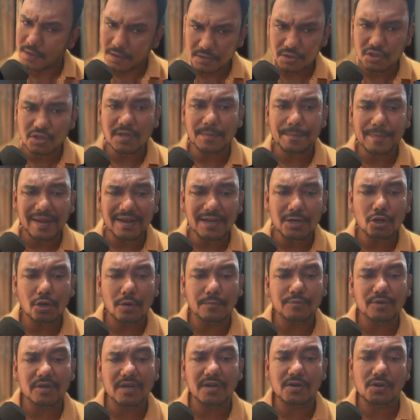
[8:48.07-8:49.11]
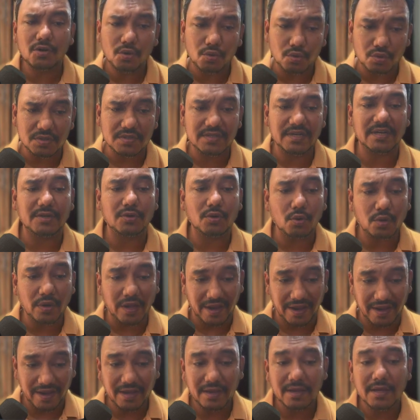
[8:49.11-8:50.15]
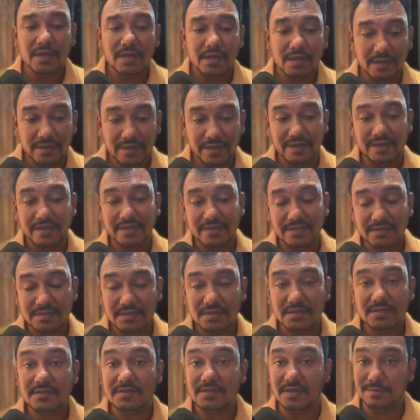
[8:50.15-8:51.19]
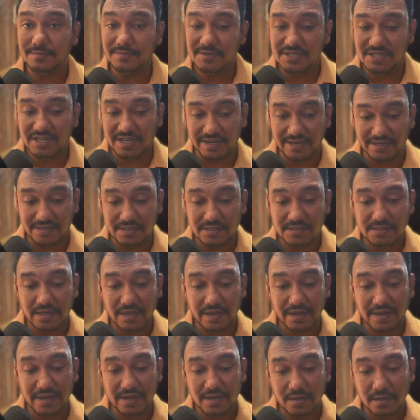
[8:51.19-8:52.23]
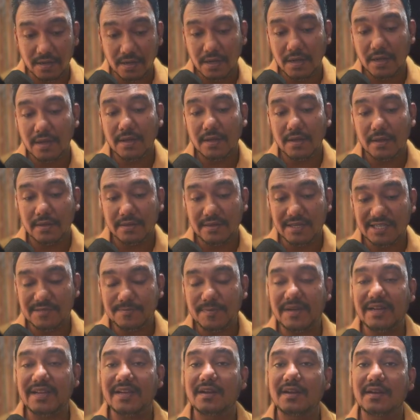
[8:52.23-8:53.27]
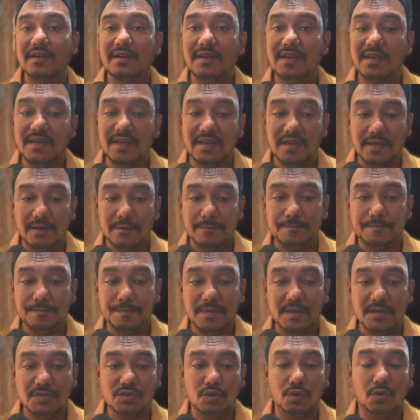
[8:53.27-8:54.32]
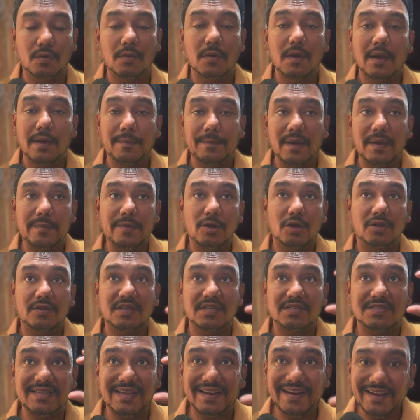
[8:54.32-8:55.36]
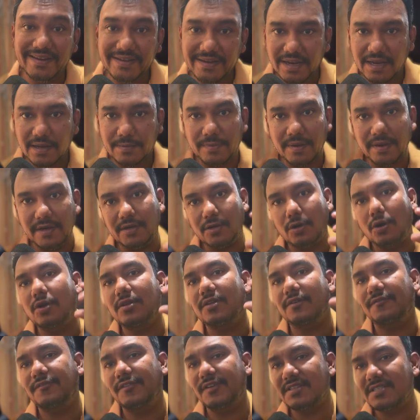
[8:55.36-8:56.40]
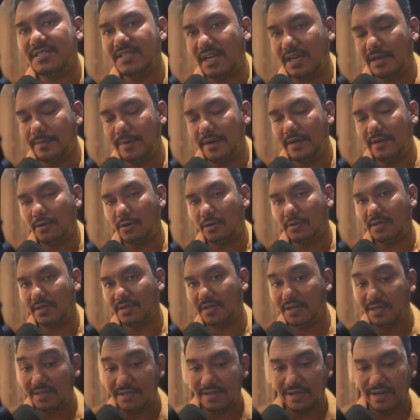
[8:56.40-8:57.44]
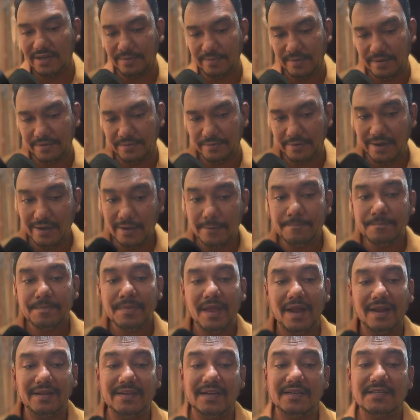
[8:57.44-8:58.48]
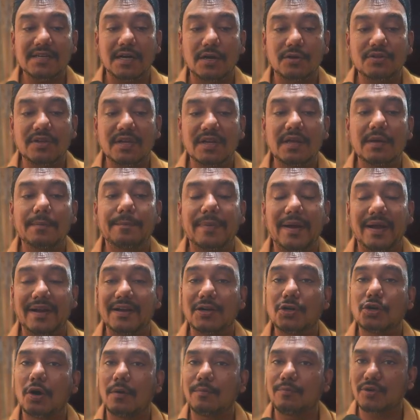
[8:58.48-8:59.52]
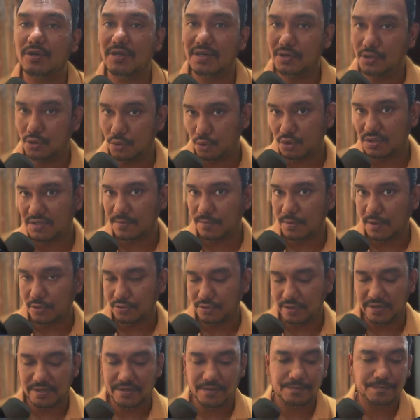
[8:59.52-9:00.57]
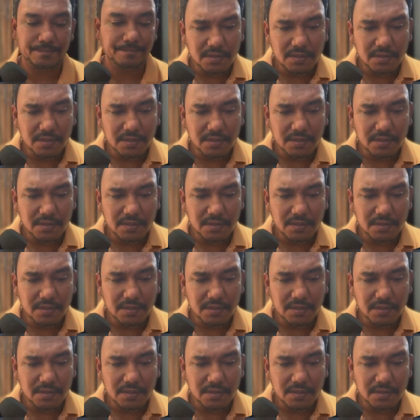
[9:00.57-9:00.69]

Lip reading: So the parent component knows that, okay, there is some change in this particular key. So maybe on the second element or the first element or the third element, right? And that's how the parent component knows about it.